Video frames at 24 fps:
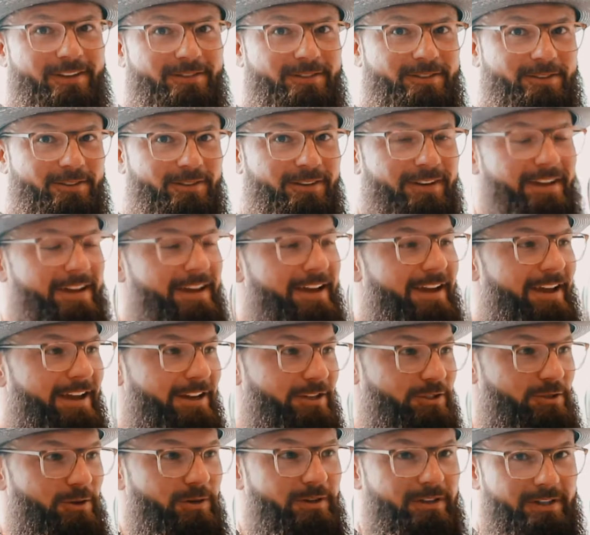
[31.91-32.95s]
have to
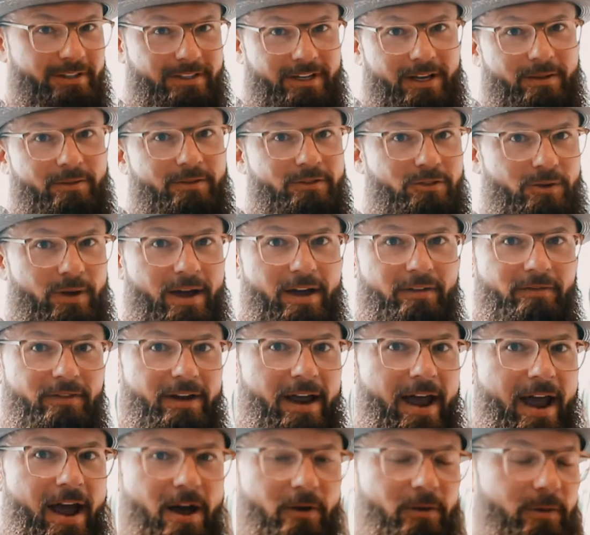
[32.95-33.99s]
enjoy the time that you have
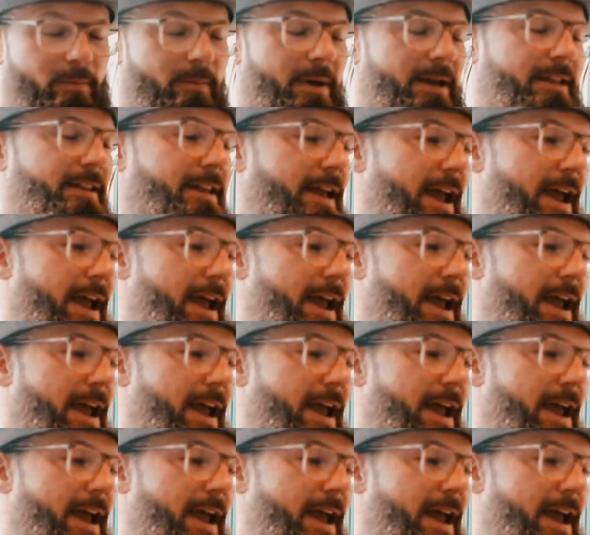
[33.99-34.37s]
now and make